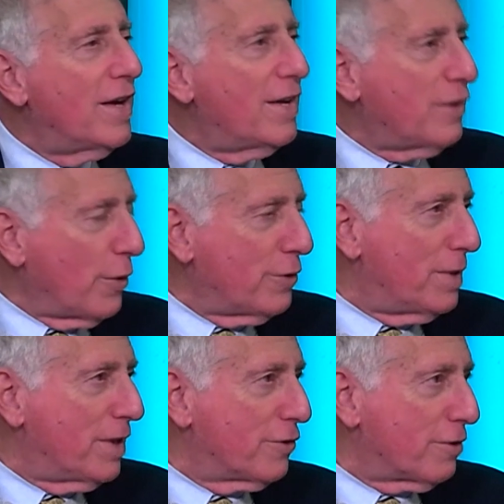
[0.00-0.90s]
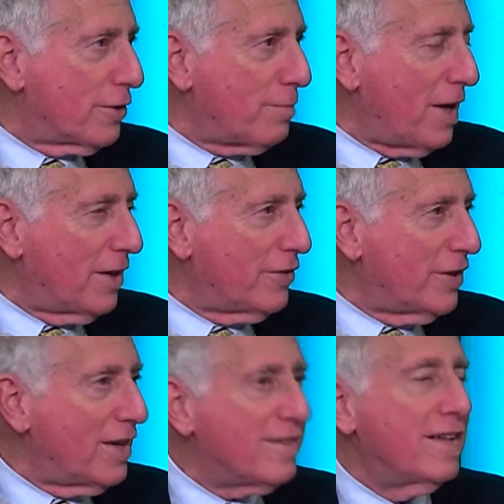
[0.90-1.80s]
It's always been Israel's
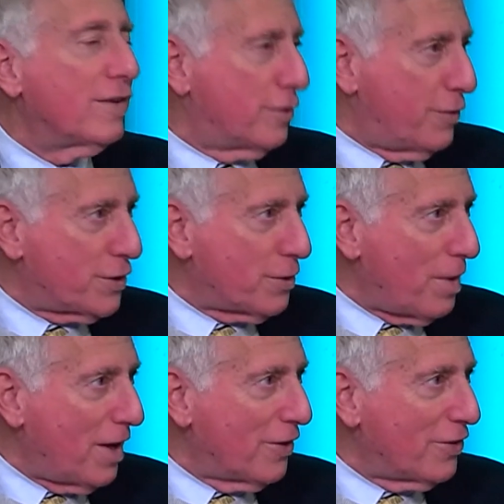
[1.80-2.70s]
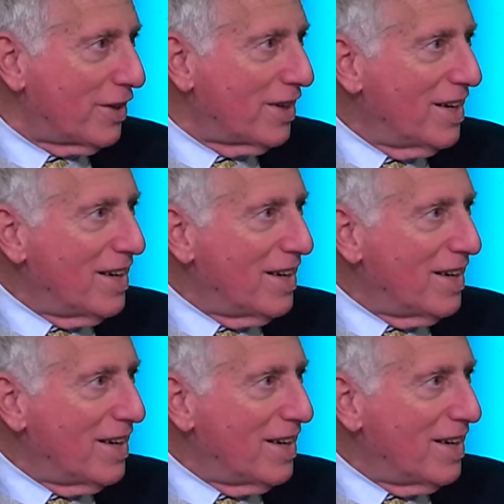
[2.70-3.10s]
policy, and it's still its official policy.